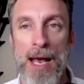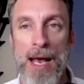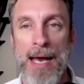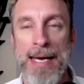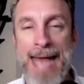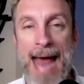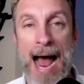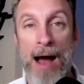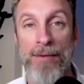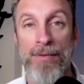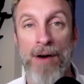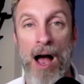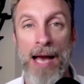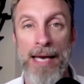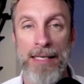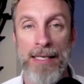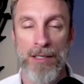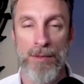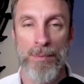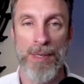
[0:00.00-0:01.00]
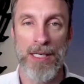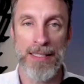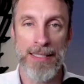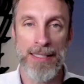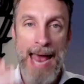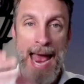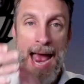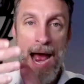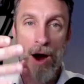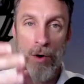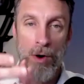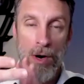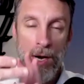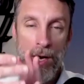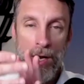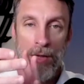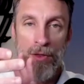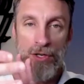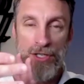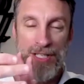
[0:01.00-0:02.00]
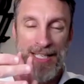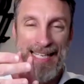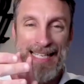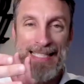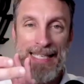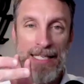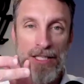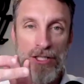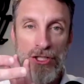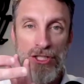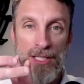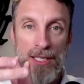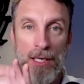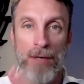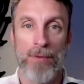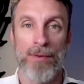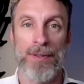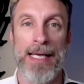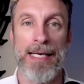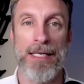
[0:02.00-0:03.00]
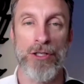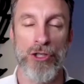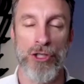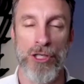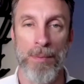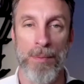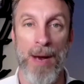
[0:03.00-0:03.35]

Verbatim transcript: Now I've heightened, because now there's a contingency in our relationship.